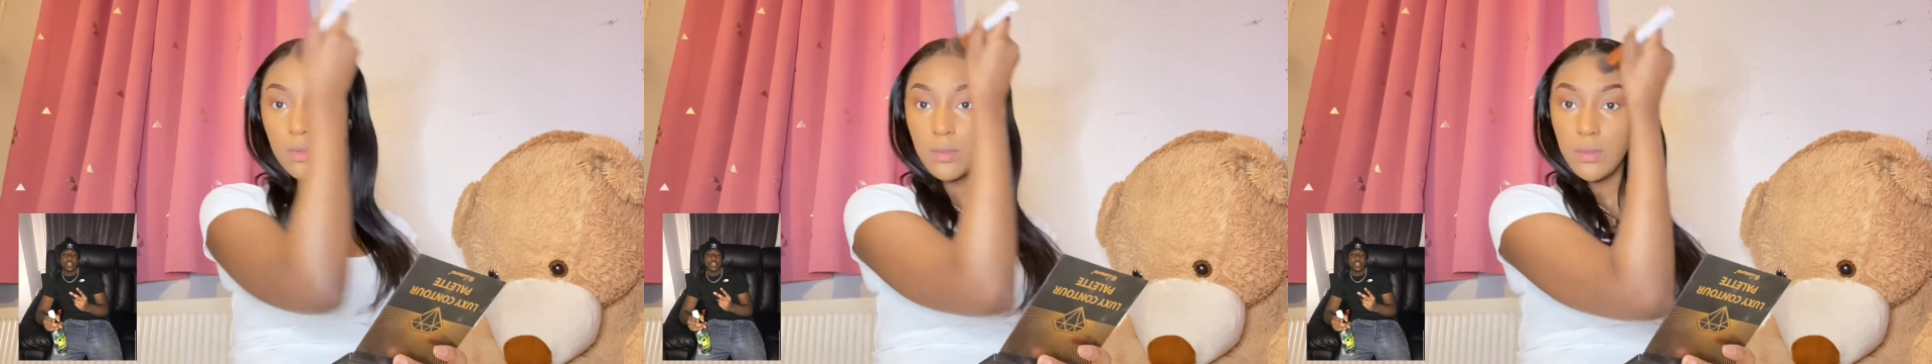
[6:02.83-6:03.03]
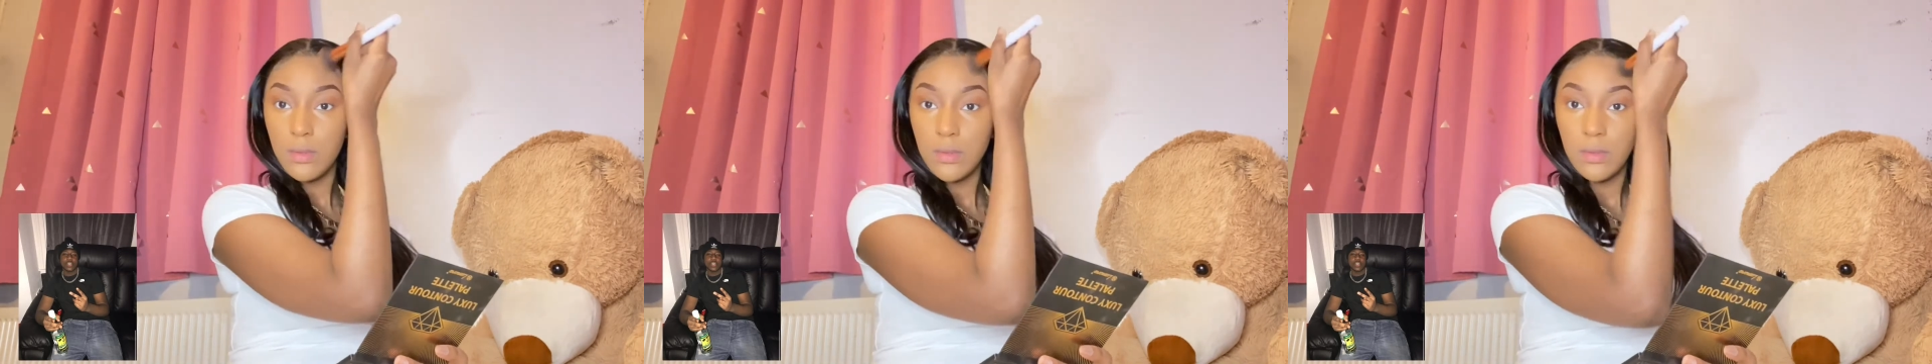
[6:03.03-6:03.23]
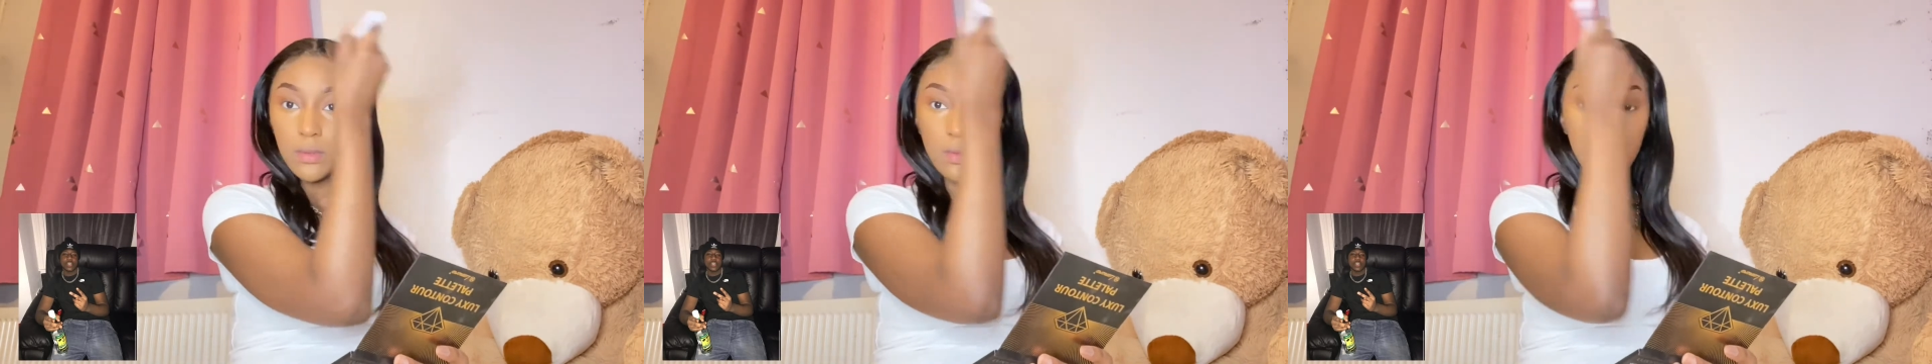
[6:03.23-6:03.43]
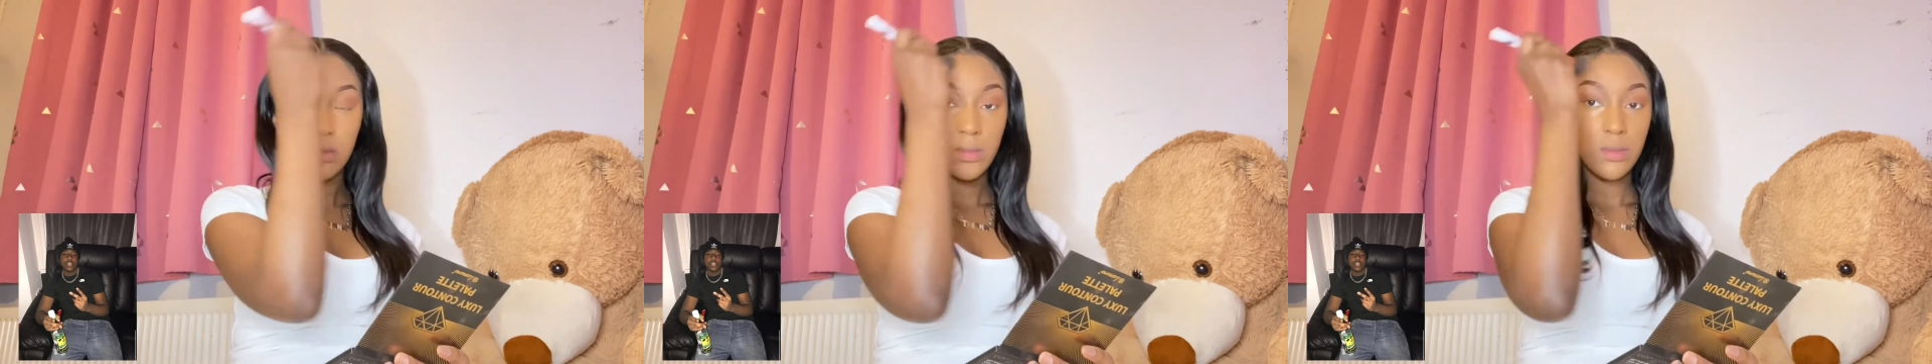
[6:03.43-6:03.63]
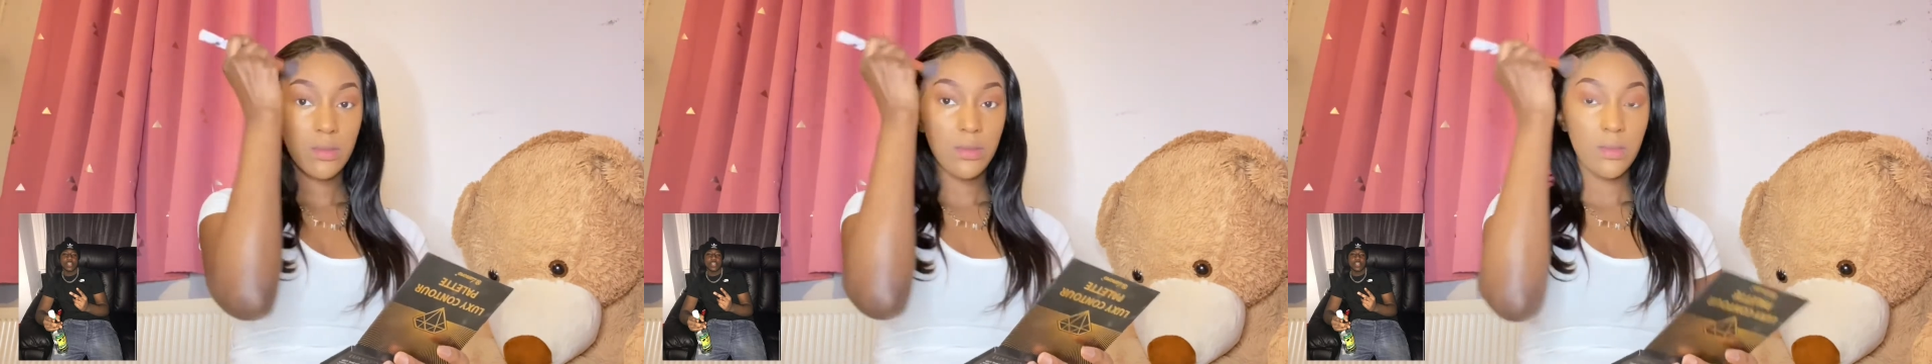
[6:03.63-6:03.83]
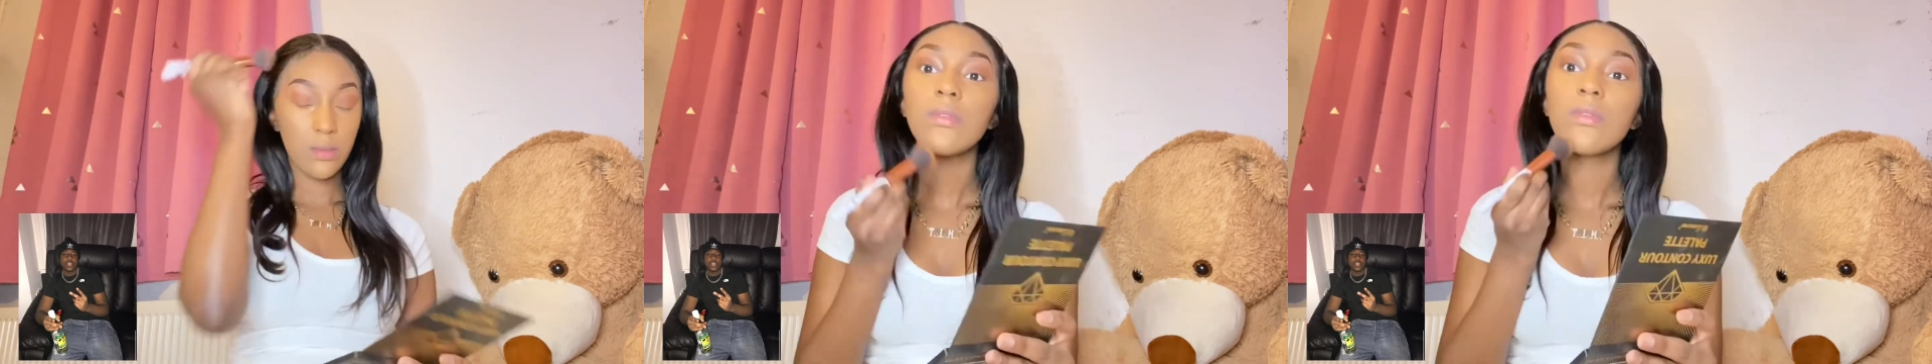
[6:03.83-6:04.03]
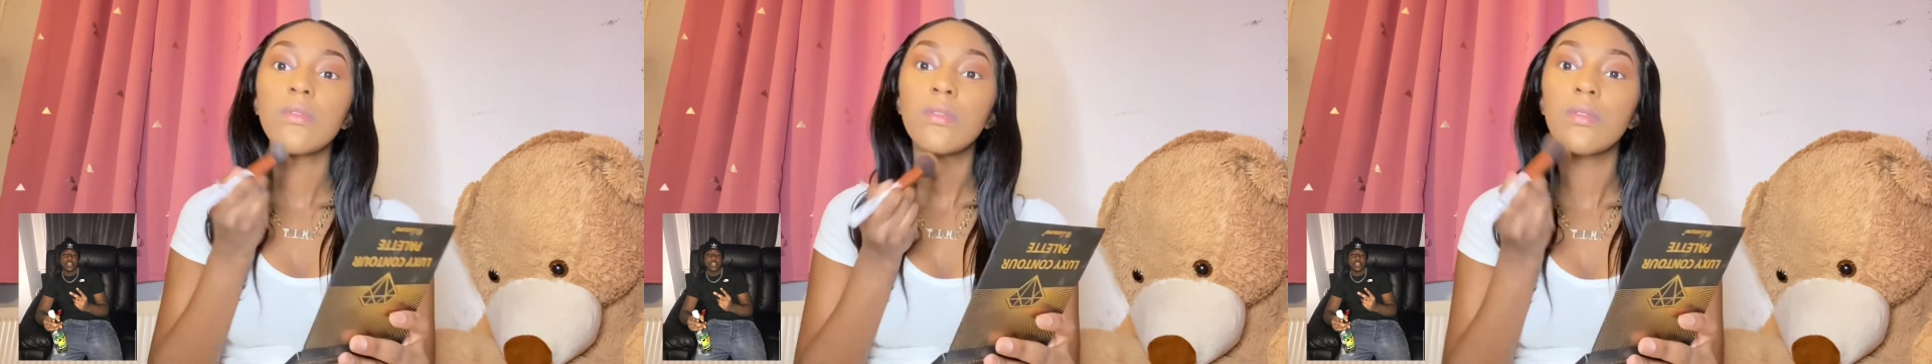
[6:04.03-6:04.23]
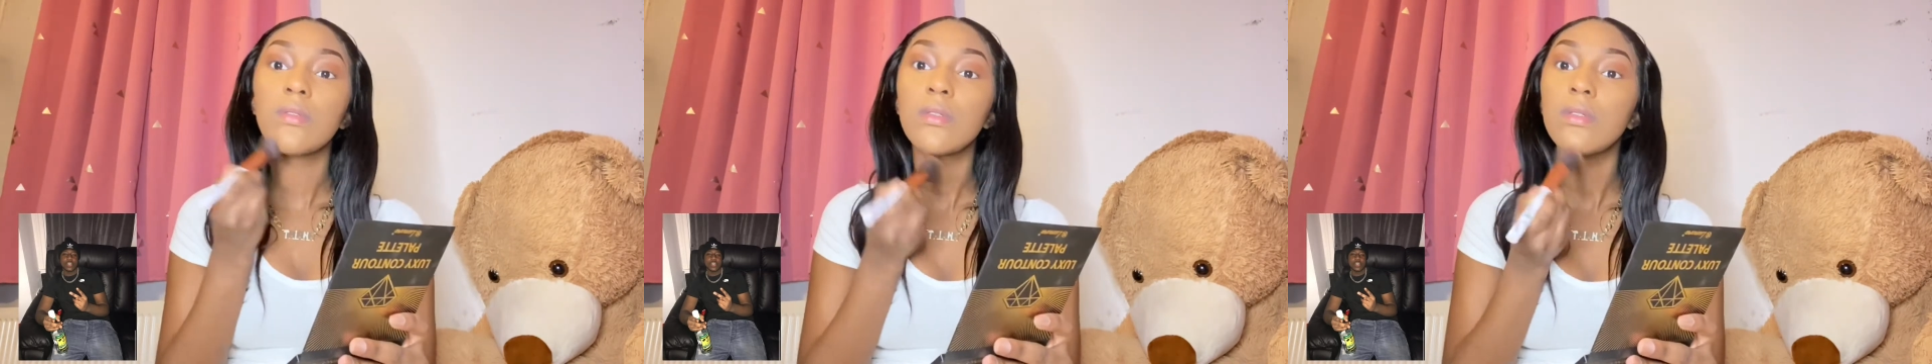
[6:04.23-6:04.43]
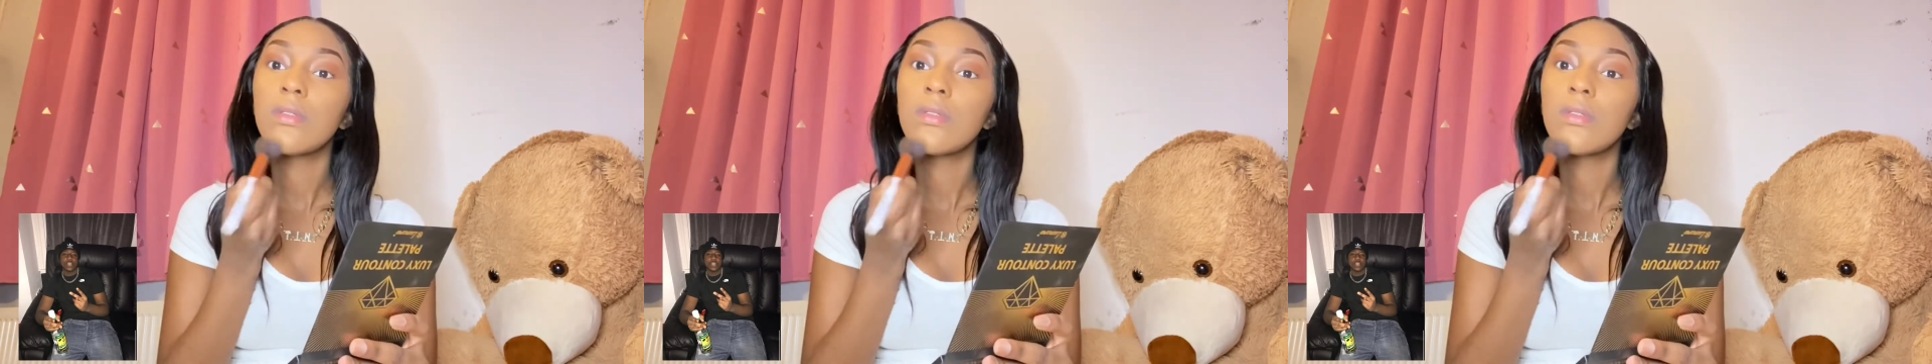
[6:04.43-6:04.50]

Get me? Gotta rub up the